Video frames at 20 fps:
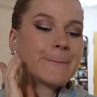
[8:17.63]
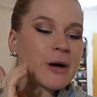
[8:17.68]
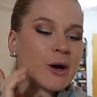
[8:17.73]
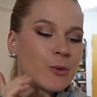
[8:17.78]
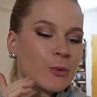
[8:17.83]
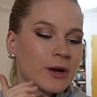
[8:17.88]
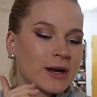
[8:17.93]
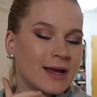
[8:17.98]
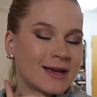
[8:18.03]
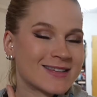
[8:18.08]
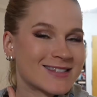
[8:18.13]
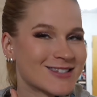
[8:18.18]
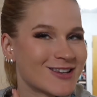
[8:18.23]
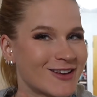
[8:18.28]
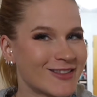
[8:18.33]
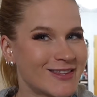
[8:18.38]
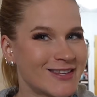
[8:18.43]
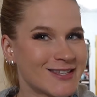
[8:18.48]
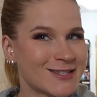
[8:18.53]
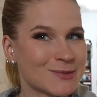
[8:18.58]
but when I saw
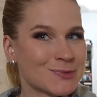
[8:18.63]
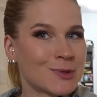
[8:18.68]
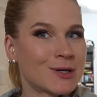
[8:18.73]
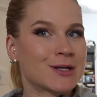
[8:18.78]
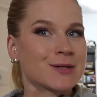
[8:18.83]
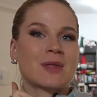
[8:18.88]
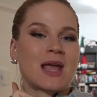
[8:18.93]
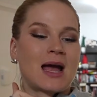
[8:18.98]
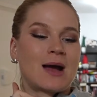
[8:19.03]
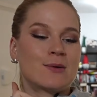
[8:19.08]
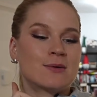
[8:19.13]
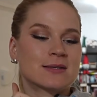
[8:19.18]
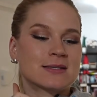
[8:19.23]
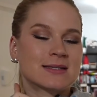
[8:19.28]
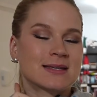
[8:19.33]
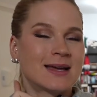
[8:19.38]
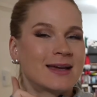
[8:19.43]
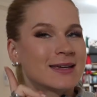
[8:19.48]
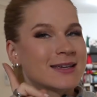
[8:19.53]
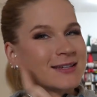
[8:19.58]
this one, I was
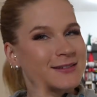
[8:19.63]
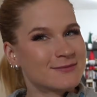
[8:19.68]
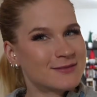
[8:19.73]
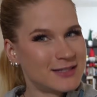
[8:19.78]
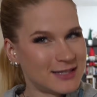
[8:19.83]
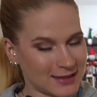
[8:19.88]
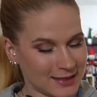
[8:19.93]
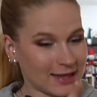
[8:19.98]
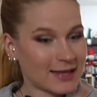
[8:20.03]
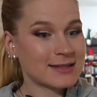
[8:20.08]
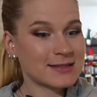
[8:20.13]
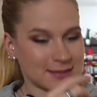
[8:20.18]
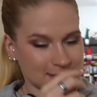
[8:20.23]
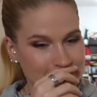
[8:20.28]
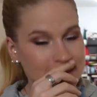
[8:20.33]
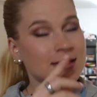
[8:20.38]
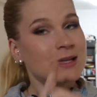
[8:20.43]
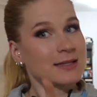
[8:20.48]
like, yeah, let's